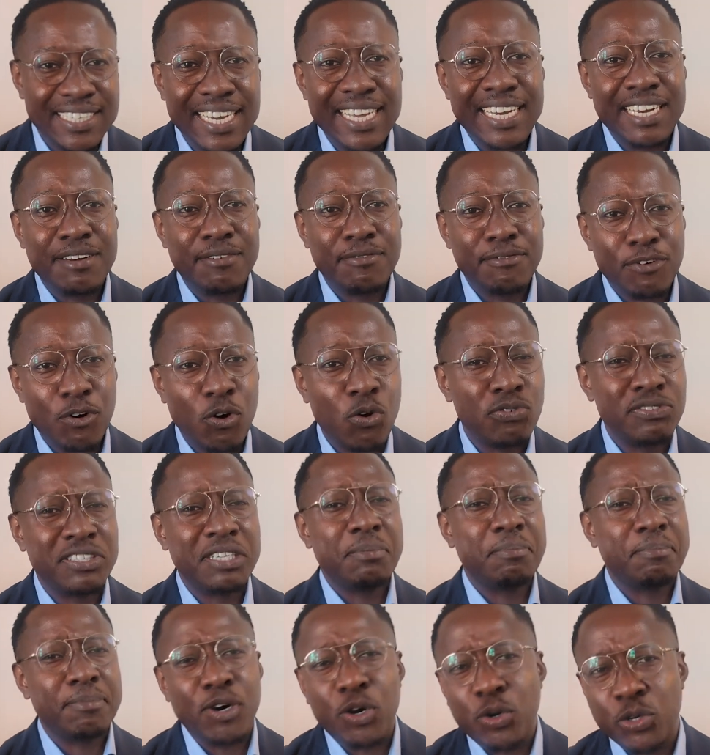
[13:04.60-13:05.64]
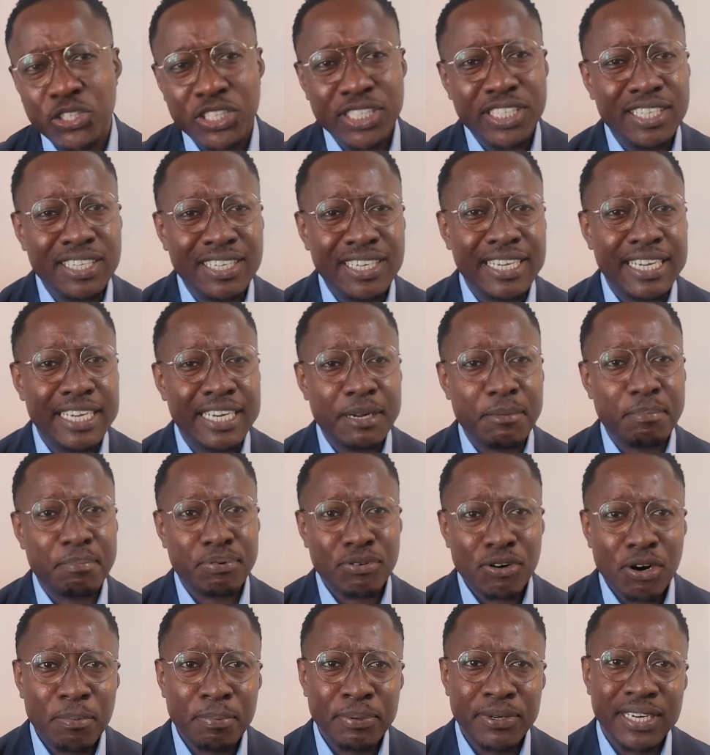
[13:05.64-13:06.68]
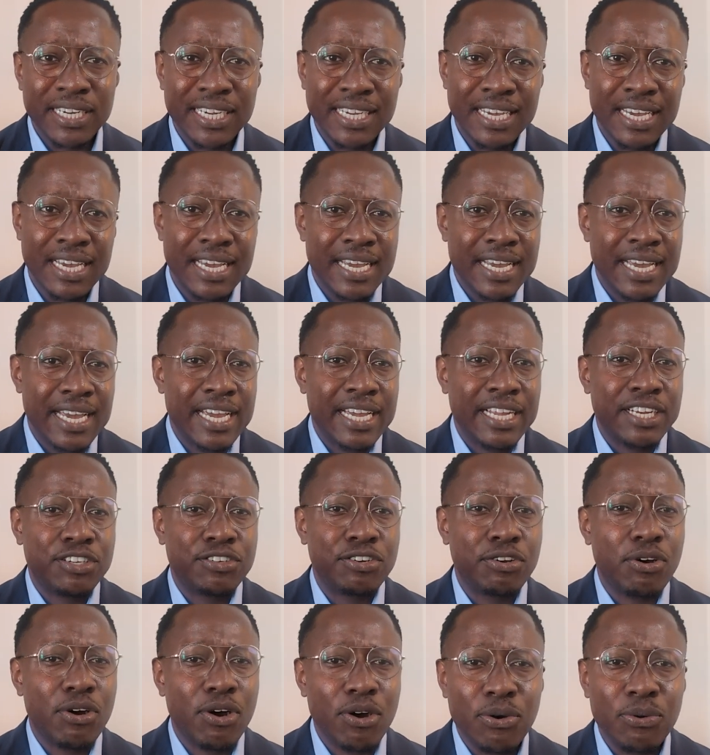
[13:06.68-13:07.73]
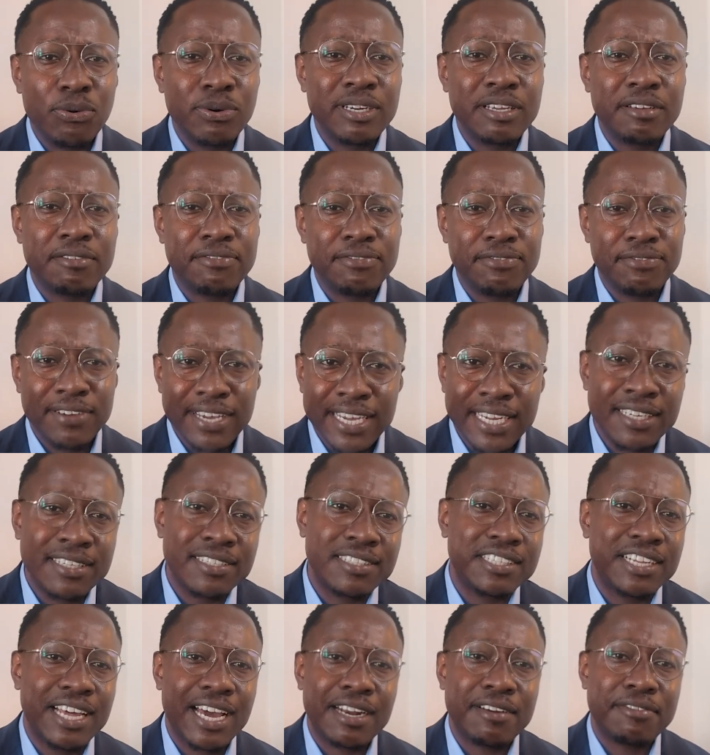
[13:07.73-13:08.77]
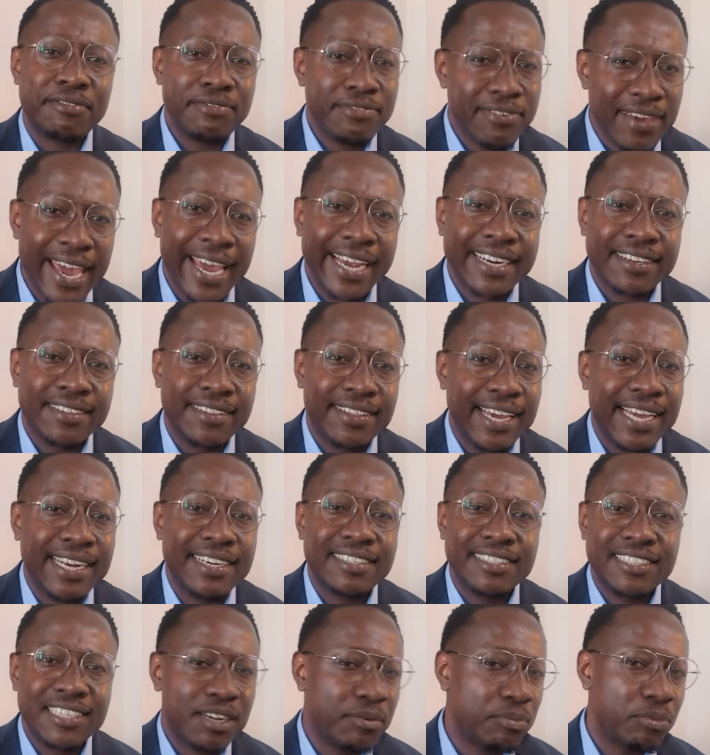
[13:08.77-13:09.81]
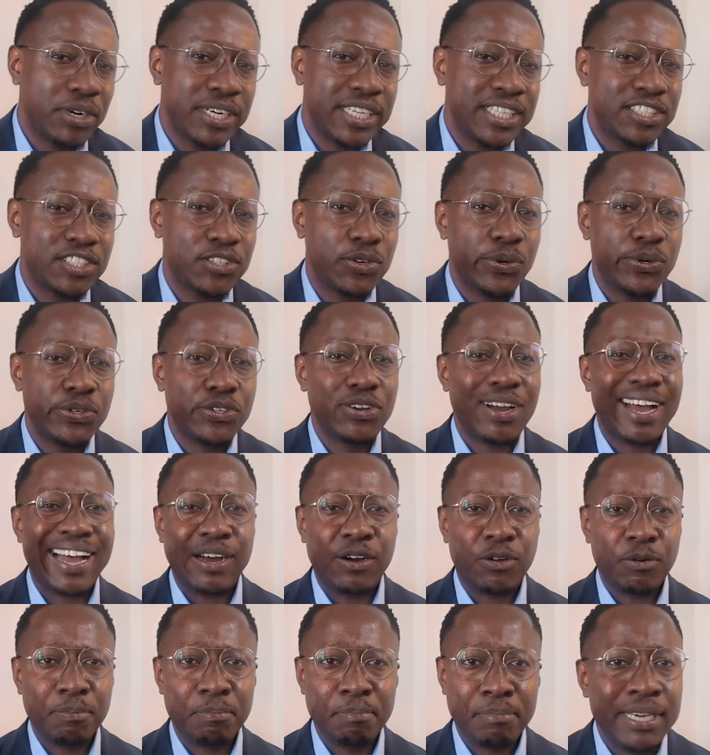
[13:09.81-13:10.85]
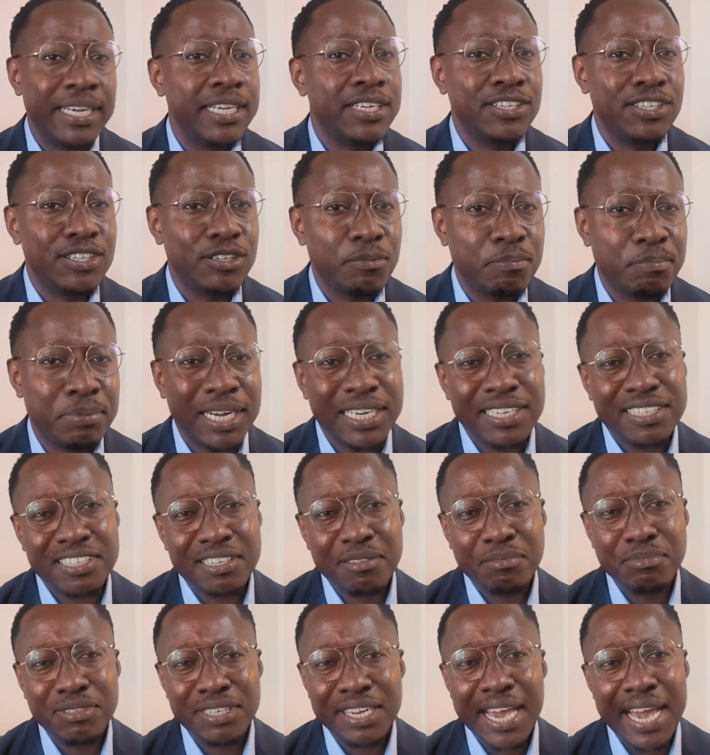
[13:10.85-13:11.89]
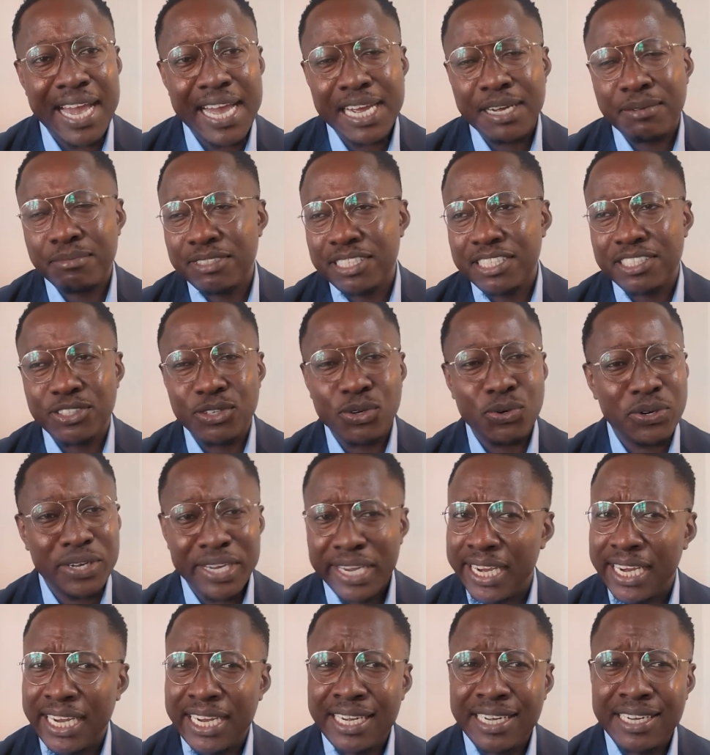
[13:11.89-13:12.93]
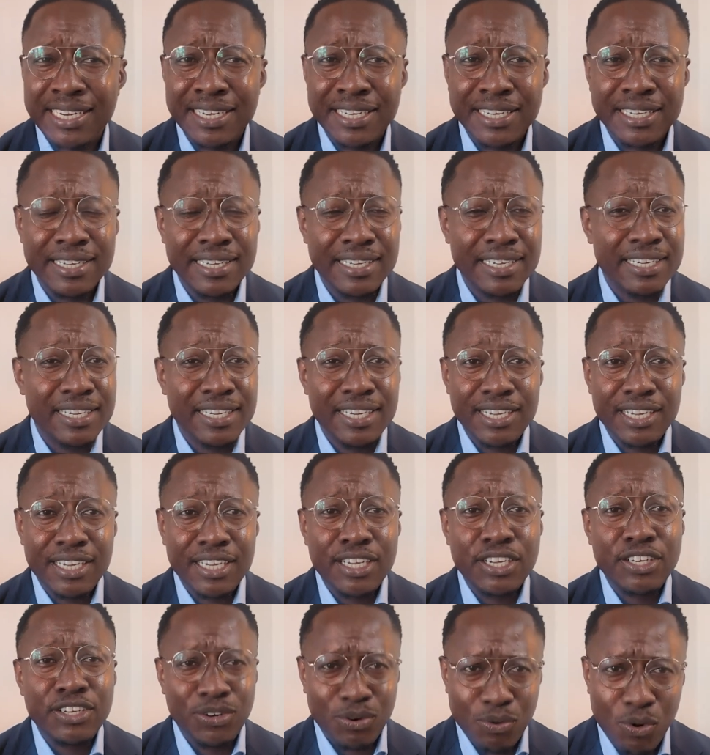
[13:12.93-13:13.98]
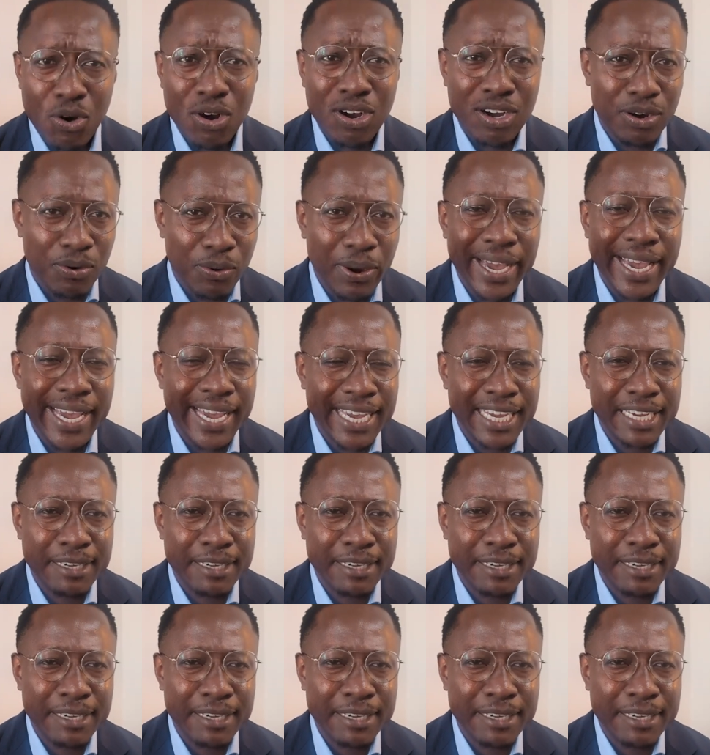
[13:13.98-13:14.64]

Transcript: get involved emotionally in a property, to only face that fact that someone is going to outbid you. But sometimes it's okay. Walk away.